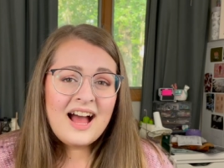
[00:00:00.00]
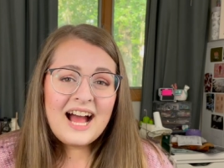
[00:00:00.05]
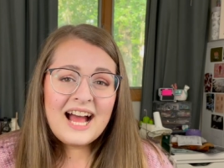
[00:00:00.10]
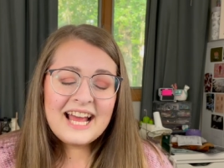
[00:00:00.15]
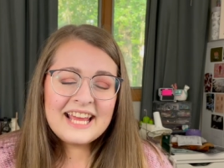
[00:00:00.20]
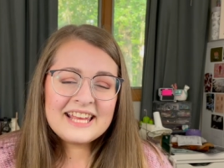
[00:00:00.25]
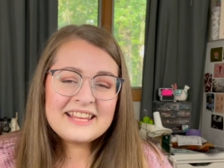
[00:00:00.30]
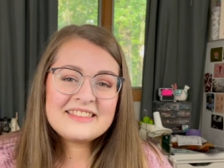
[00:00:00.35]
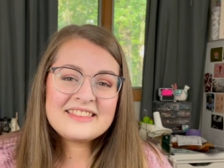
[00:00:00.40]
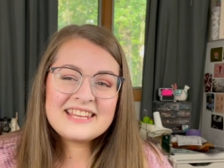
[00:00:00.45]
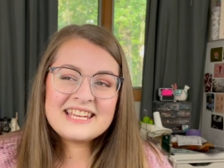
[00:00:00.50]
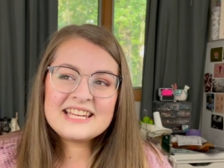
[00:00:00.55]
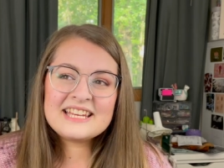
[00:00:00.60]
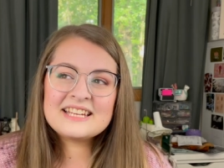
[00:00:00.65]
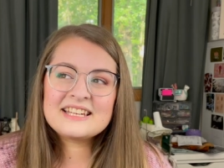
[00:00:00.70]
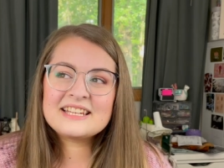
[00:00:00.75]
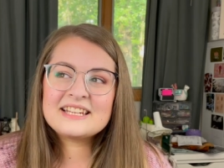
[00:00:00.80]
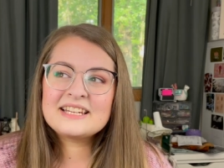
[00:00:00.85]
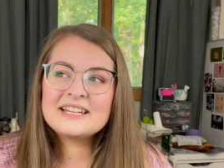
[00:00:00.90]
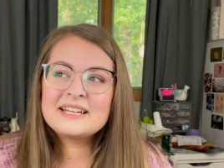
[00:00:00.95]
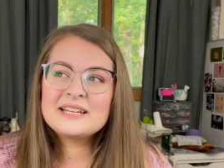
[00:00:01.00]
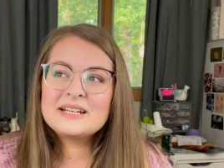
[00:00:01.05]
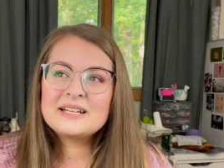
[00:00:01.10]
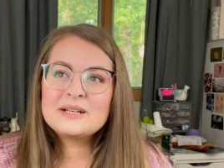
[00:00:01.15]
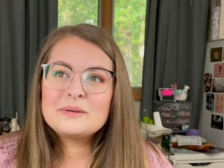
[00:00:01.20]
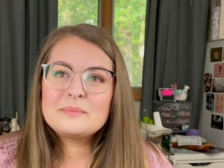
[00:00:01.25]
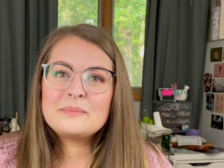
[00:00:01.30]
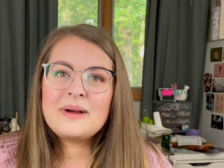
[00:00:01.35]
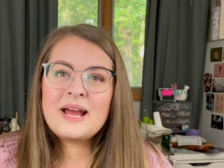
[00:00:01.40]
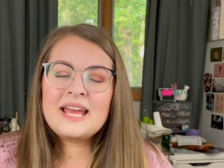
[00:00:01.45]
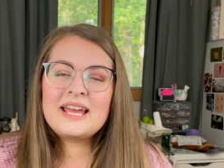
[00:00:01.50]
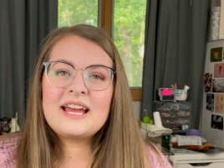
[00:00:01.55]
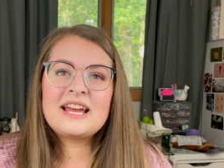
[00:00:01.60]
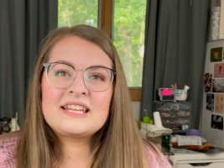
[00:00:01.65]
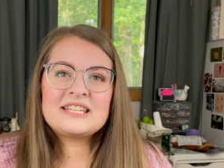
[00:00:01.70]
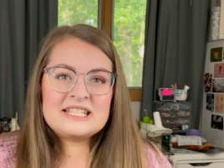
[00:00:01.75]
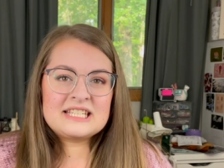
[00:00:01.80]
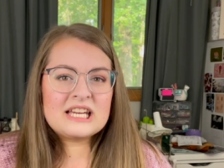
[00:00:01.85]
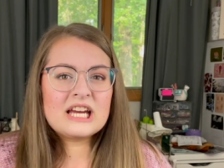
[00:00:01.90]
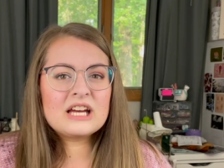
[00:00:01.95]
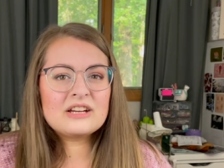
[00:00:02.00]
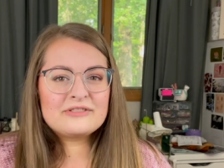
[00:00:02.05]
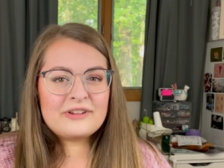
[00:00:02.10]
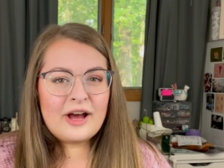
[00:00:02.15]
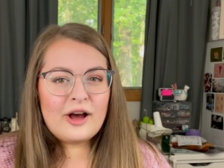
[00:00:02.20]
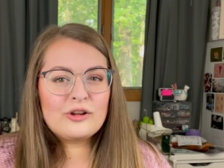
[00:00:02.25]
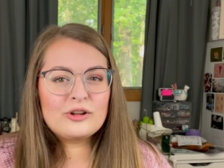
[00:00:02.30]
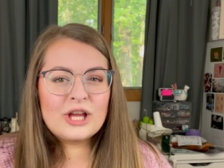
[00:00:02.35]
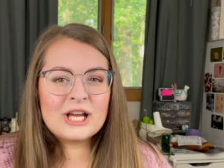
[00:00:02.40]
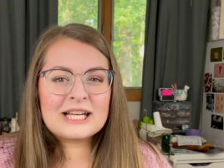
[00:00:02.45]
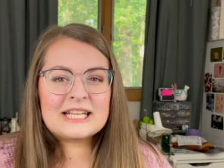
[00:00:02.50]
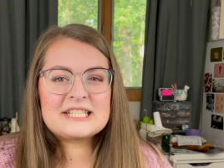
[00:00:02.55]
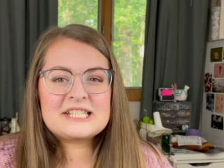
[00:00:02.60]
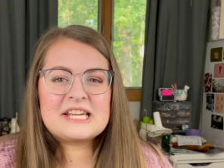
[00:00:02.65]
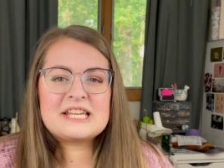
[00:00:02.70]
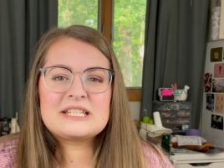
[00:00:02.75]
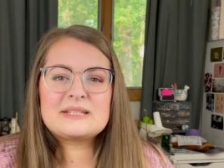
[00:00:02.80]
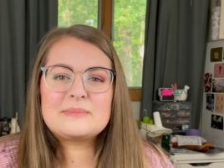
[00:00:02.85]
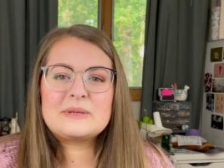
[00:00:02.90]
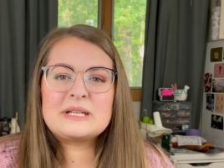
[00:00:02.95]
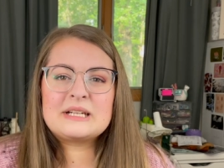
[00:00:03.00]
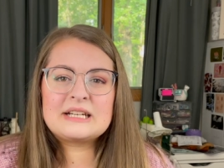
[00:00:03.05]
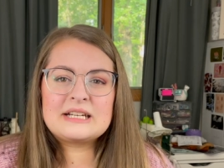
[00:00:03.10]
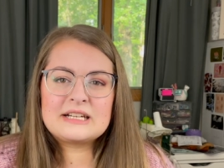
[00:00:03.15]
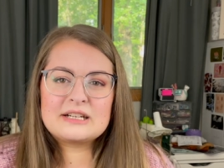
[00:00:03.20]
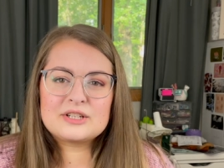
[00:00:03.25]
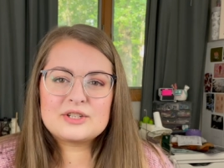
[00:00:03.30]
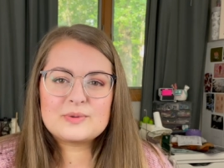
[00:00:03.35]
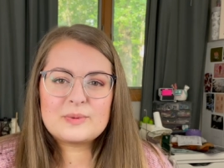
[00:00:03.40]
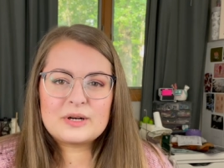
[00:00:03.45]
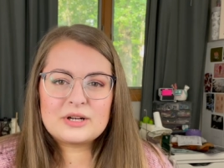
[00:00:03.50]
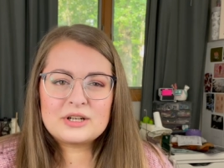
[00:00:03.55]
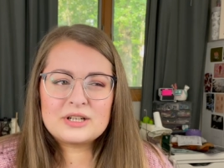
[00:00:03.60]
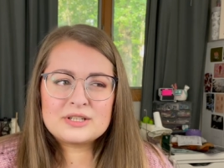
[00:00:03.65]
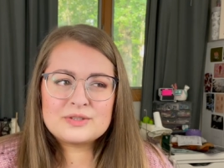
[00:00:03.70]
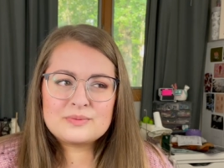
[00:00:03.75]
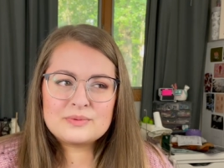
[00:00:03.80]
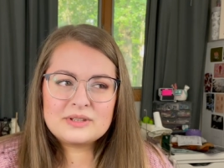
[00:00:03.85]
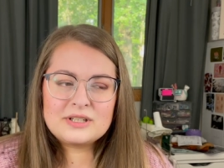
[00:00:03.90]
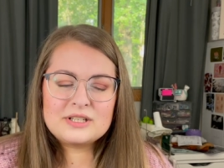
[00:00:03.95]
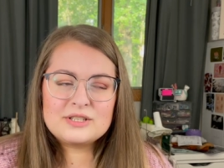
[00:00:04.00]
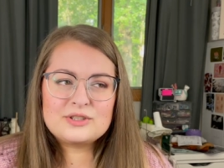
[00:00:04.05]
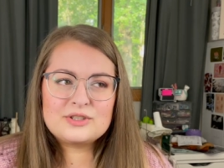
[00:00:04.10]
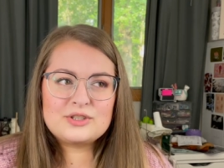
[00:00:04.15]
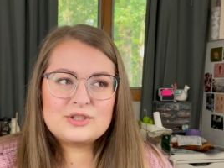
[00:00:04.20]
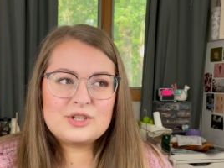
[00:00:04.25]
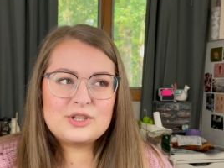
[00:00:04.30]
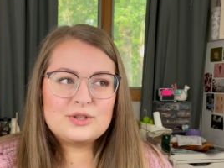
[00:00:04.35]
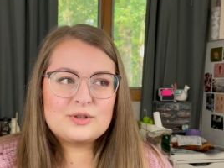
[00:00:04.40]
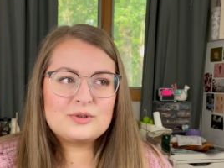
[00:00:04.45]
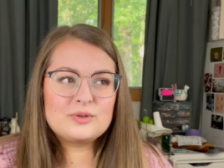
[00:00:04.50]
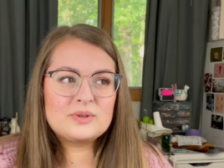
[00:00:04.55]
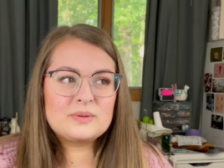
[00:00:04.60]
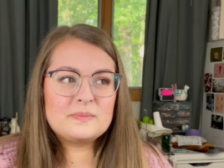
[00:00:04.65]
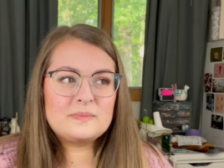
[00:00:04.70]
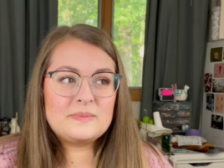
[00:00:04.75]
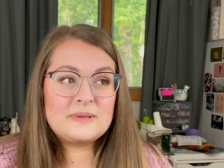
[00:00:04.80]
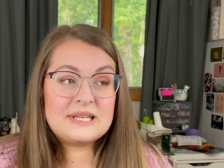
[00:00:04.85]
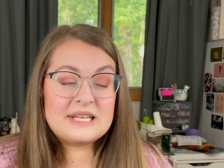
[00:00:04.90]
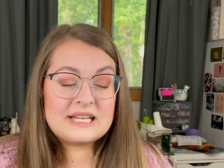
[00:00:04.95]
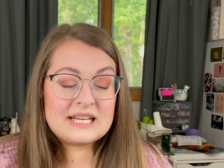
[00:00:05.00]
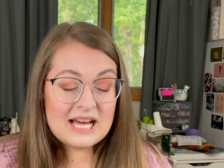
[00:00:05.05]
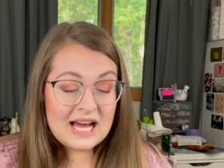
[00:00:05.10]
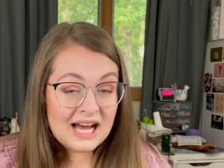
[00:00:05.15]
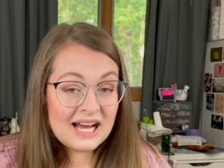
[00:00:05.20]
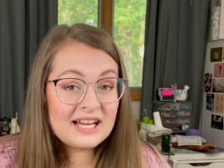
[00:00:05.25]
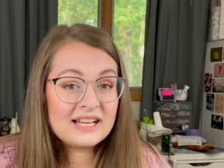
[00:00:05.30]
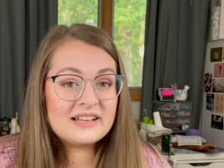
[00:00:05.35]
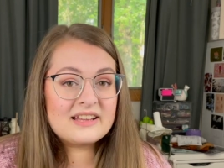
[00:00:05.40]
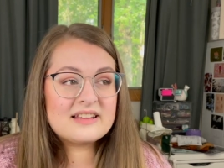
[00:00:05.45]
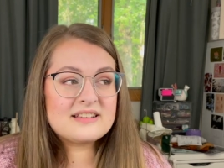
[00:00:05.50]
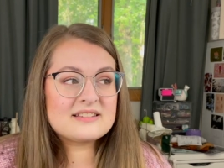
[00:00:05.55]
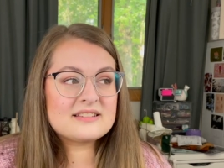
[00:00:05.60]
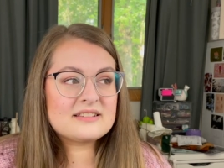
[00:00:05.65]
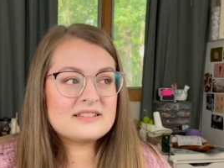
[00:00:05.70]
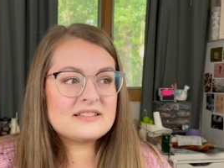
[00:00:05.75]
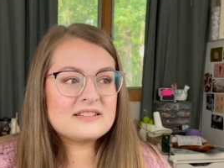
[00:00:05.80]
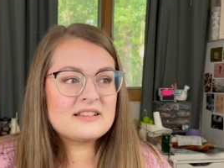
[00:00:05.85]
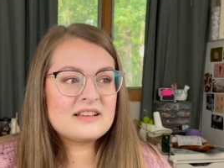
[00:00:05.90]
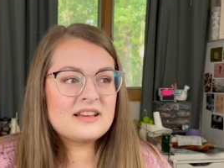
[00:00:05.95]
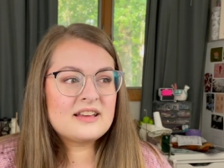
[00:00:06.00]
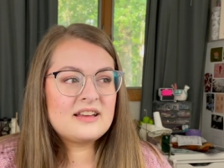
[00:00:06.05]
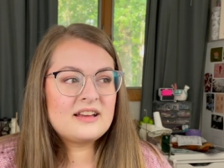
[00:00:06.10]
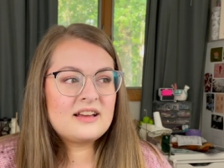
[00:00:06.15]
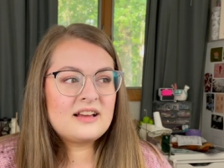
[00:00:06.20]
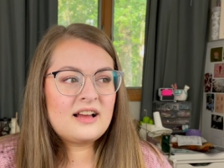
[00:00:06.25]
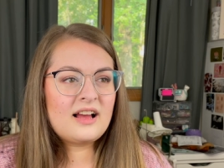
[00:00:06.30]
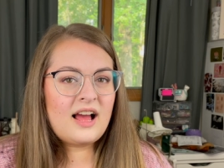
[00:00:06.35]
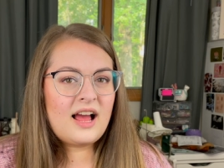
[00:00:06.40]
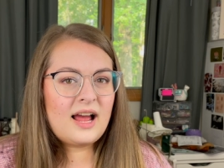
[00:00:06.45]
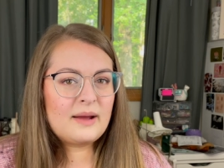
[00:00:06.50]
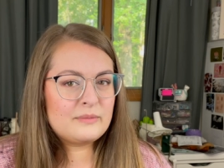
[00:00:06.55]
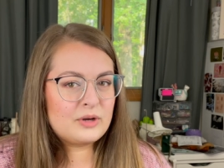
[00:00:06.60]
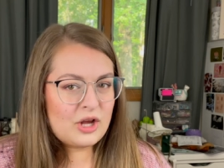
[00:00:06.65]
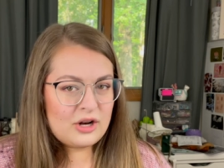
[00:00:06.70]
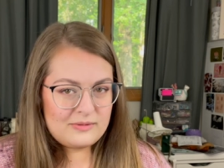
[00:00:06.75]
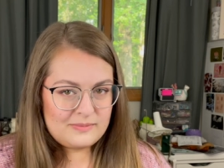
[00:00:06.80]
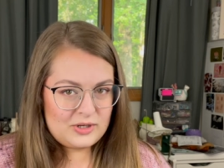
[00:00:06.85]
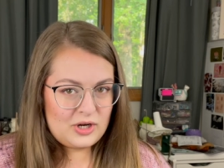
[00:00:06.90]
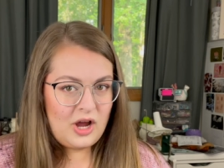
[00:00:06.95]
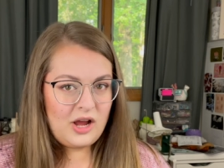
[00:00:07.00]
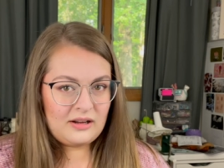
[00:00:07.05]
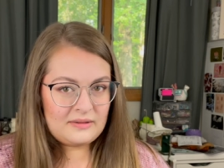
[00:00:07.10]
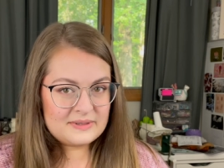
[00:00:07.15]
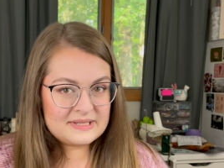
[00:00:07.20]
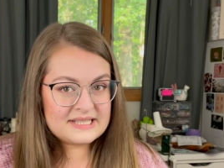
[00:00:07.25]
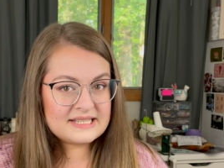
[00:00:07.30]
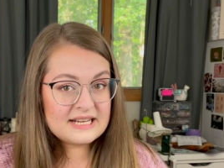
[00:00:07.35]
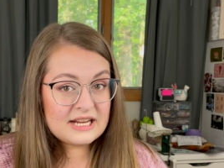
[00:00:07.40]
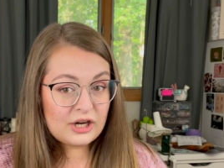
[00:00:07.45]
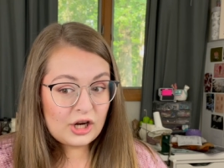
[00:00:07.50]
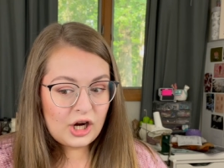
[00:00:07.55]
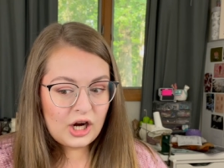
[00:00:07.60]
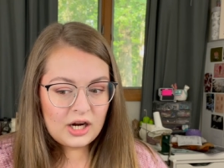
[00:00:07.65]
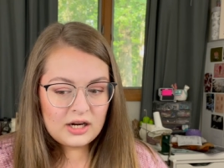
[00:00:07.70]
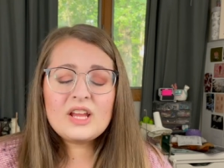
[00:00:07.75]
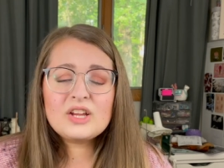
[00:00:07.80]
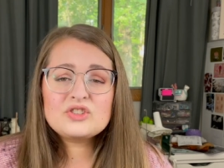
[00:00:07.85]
I think my idea of how long it takes me to knit a sweater is really skewed because I'm not a monogamous knitter.